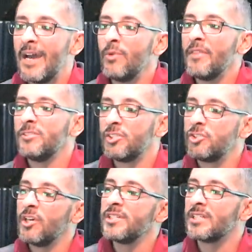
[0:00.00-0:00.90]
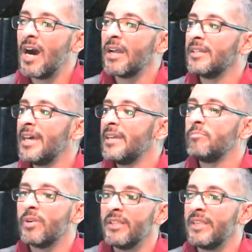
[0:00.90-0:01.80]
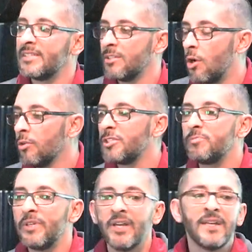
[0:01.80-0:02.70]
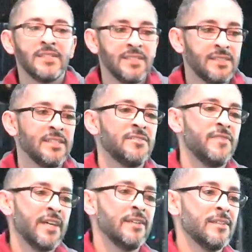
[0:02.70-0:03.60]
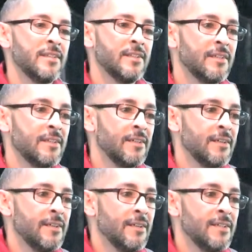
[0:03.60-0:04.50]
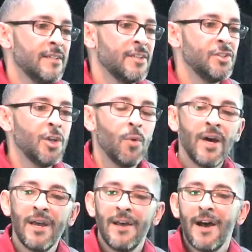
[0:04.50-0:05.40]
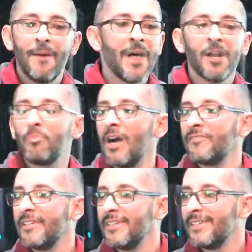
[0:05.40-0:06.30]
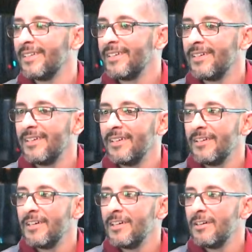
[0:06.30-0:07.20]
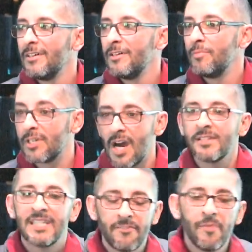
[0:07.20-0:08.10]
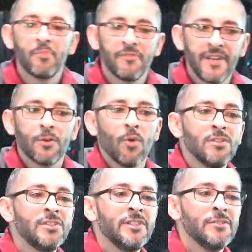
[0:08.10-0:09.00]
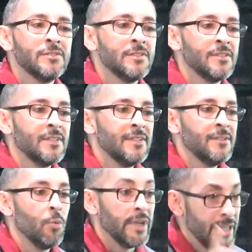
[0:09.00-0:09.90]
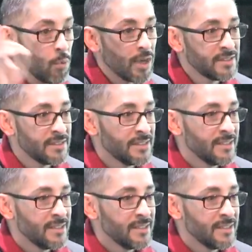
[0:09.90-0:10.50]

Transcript: I'd rather just trust God and let Him bring things in the Holy Spirit as He sees fit. Because you know what? I'm not a prophet. But God has given me prophetic words to use when He wants.